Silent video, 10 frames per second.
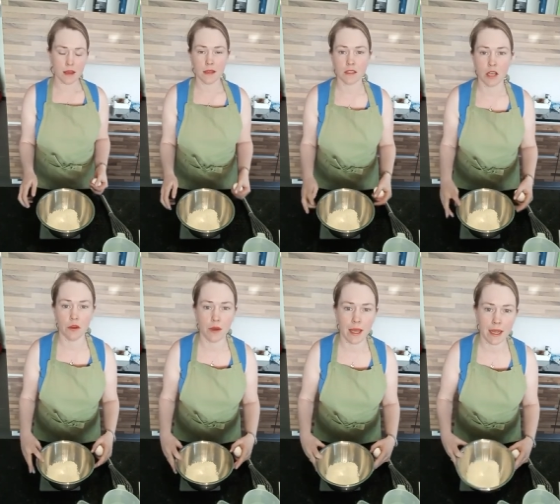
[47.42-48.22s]

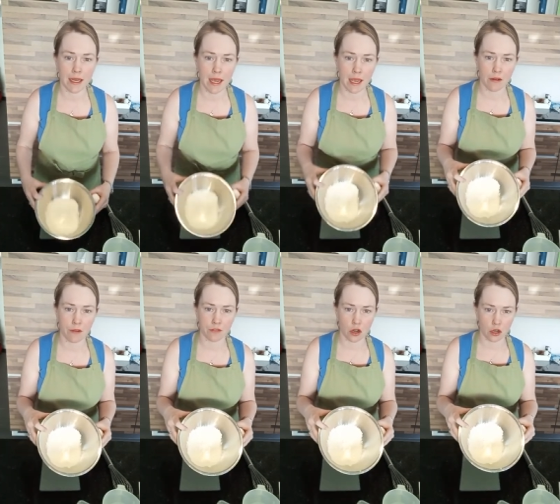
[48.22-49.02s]
So in here
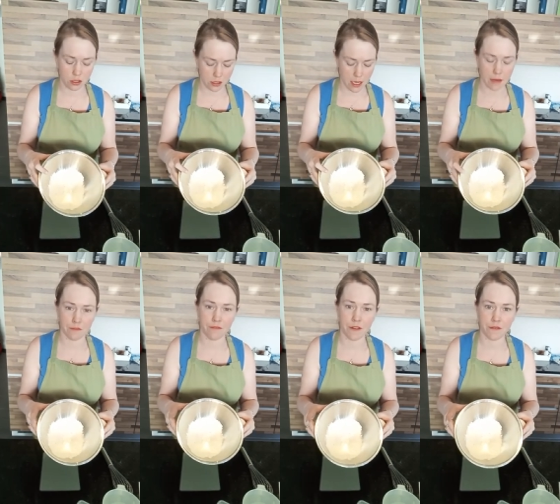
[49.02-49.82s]
I've got
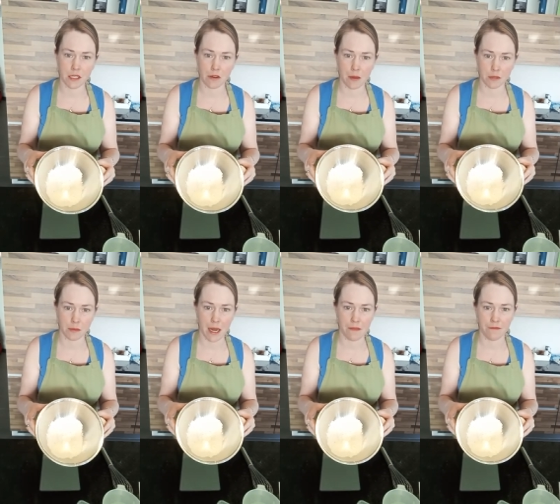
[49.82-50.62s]
um, 50 grams of
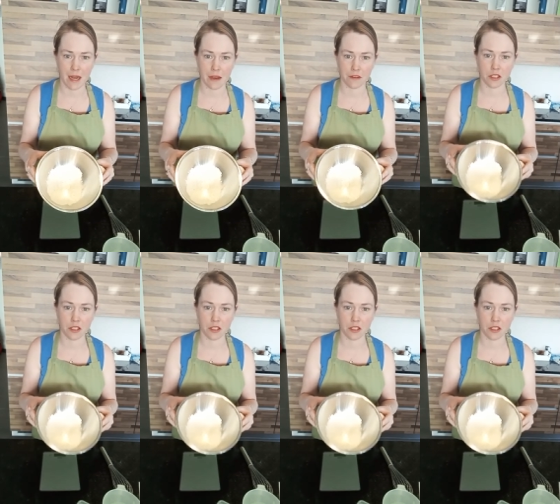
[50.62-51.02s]
plain flour.